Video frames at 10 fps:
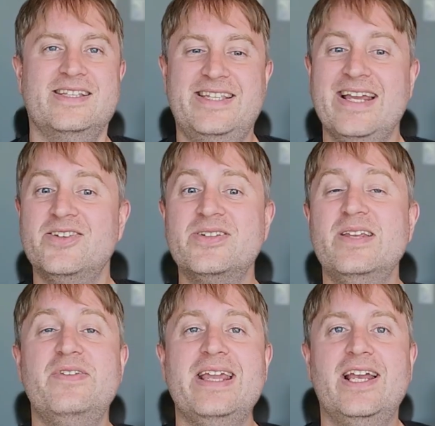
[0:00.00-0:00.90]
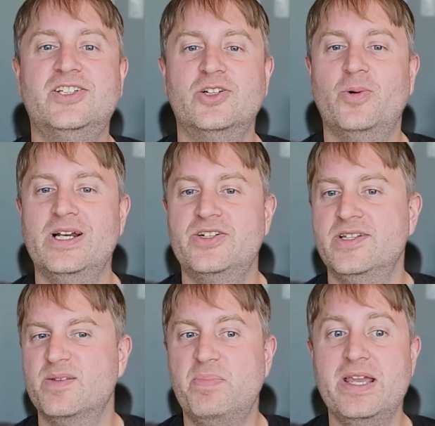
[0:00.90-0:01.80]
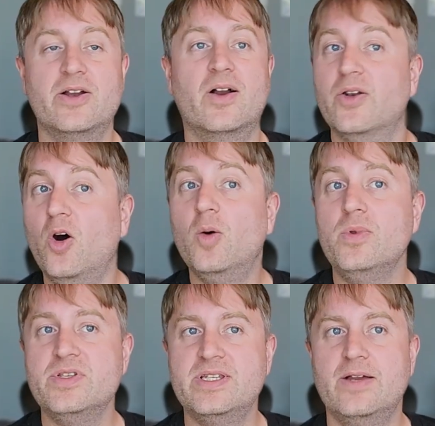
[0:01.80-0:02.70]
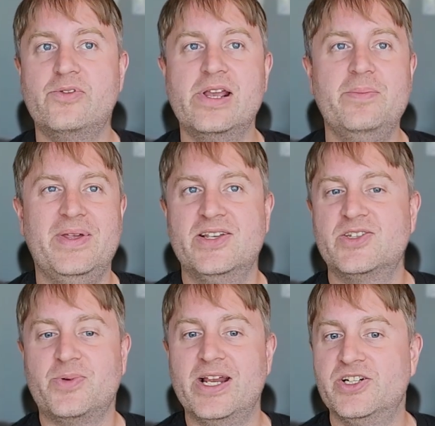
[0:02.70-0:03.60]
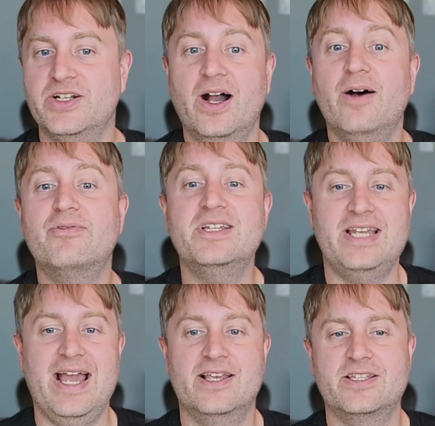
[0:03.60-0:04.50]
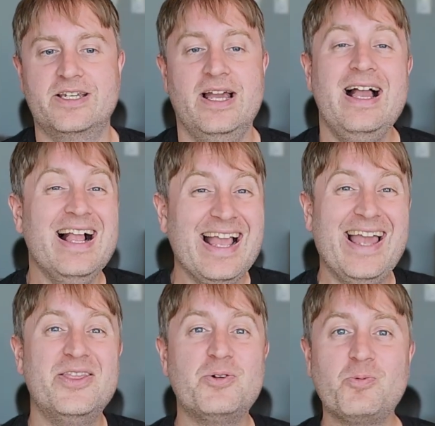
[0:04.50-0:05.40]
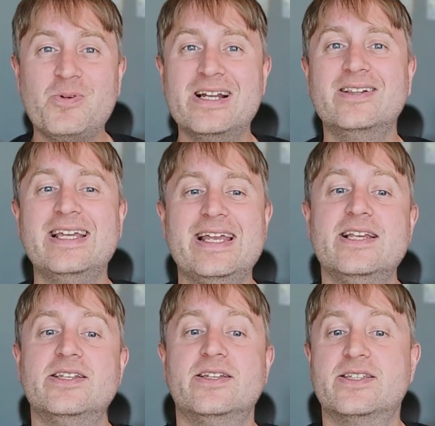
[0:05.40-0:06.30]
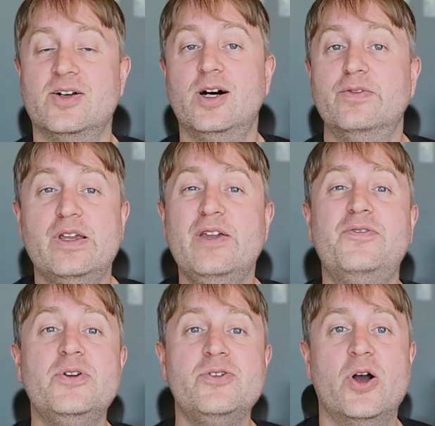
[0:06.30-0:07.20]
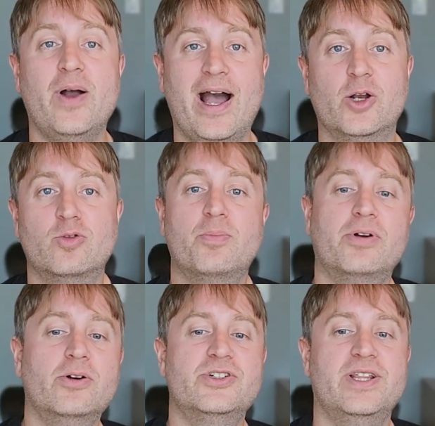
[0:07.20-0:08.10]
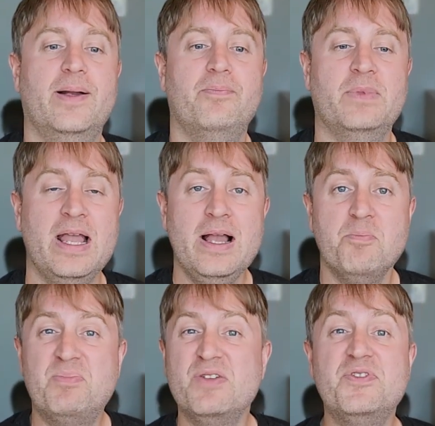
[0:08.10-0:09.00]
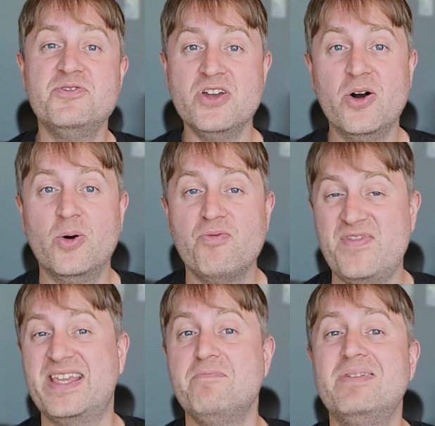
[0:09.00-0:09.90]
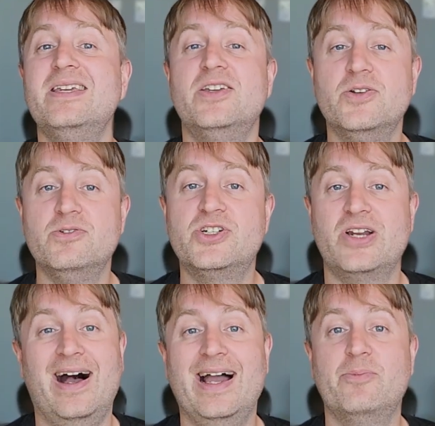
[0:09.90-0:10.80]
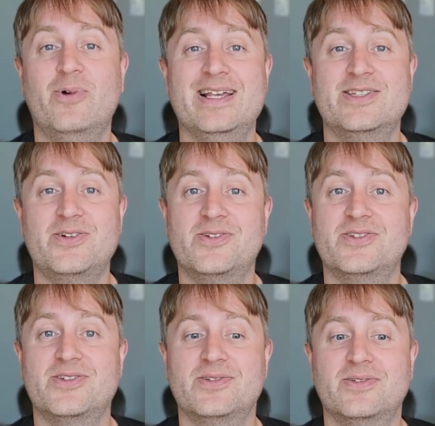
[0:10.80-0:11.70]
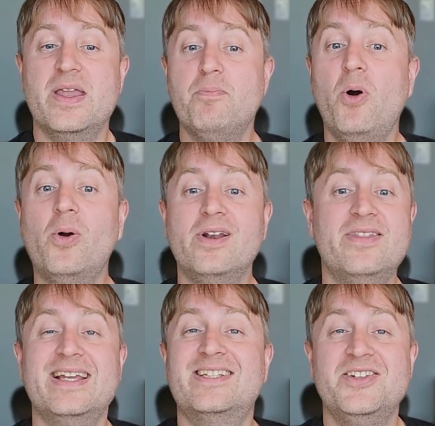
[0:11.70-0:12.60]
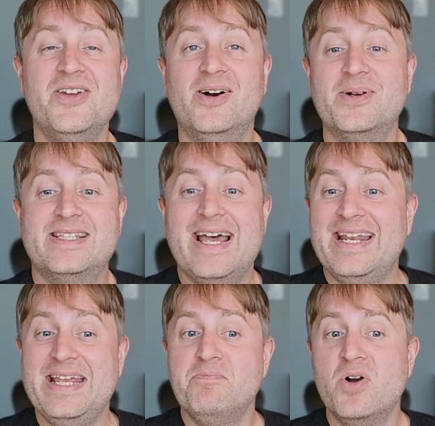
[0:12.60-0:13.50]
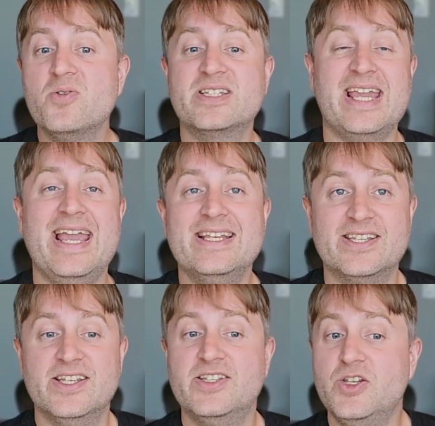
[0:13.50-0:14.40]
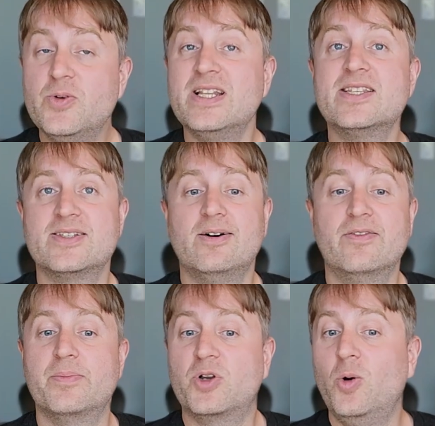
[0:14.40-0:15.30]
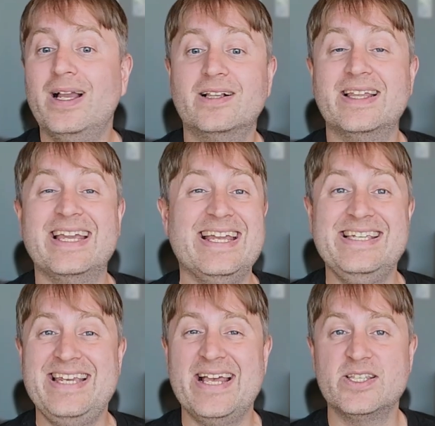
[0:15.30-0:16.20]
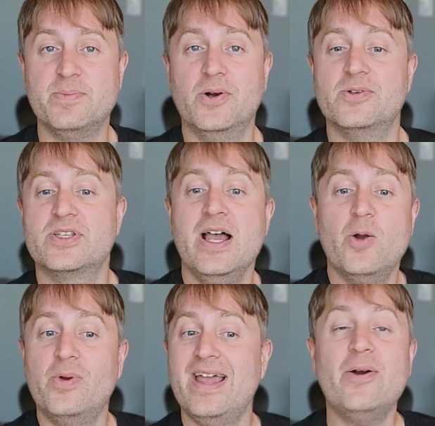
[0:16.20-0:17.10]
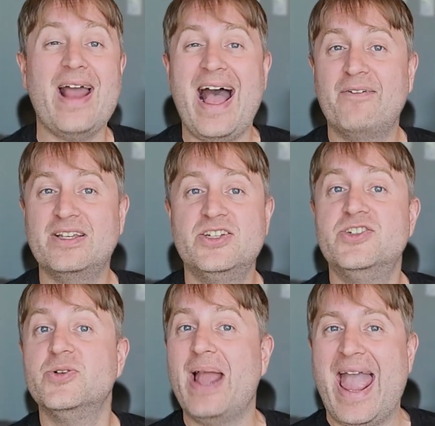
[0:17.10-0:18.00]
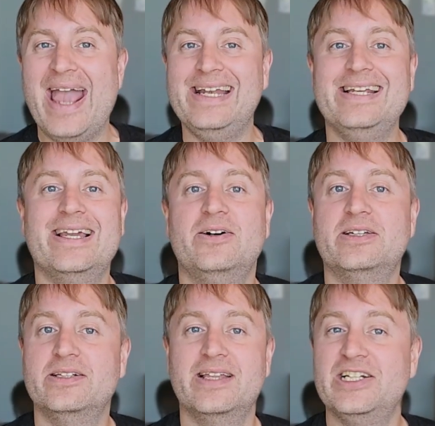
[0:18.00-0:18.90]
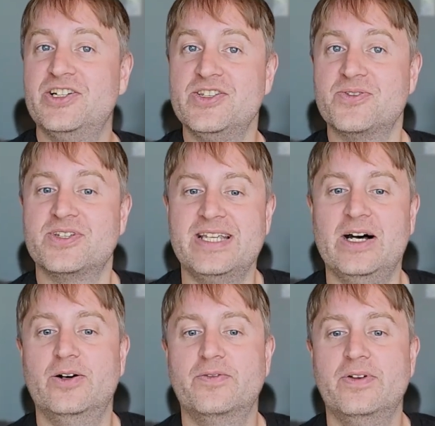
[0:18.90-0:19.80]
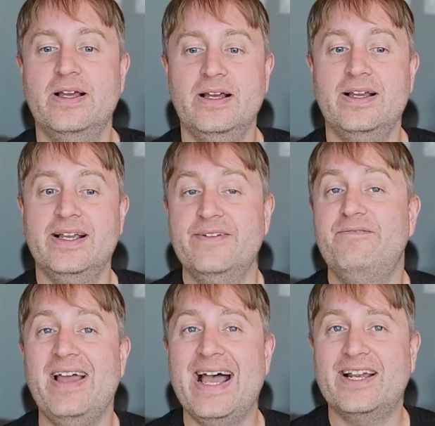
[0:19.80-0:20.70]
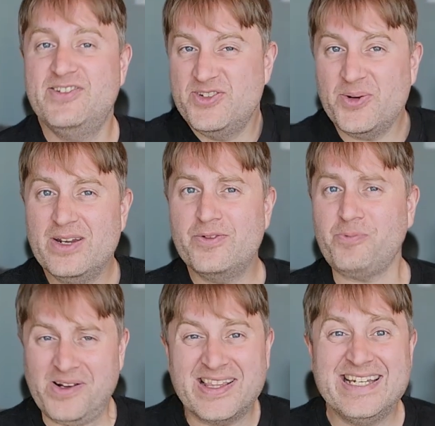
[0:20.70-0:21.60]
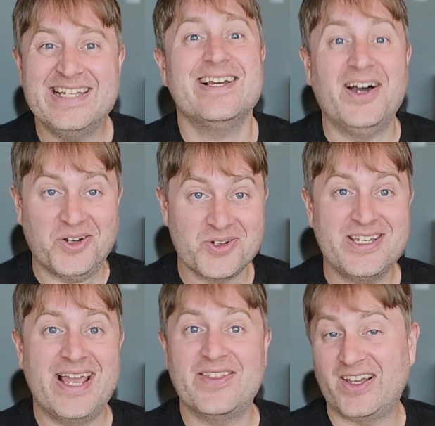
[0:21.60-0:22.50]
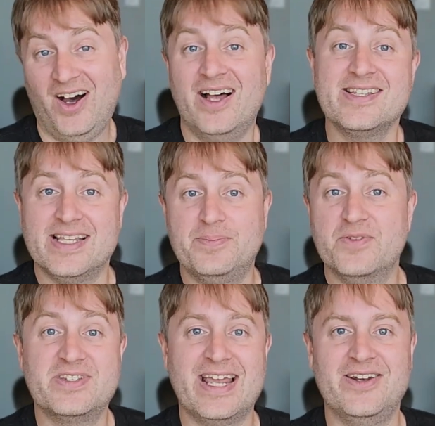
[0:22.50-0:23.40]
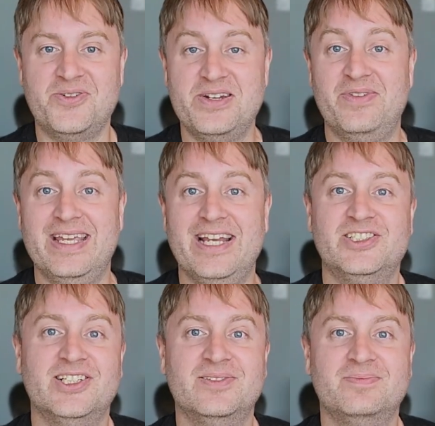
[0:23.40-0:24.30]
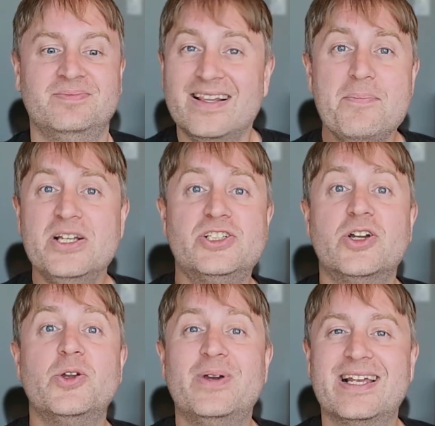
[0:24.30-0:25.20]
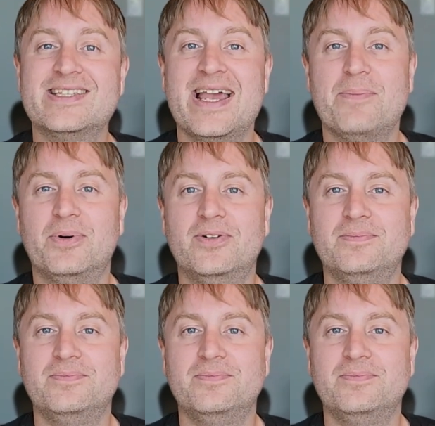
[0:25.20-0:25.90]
Standard deviation questions appear on almost every administration of the test, and they're really easy to solve if you know how to approach them. But don't, they can be huge time wasters. The important thing to know is that in most cases, you can solve them quickly in Desmos without having to do any calculations yourself. In fact, you don't even really need to understand the concept of standard deviation. Let me show you an example.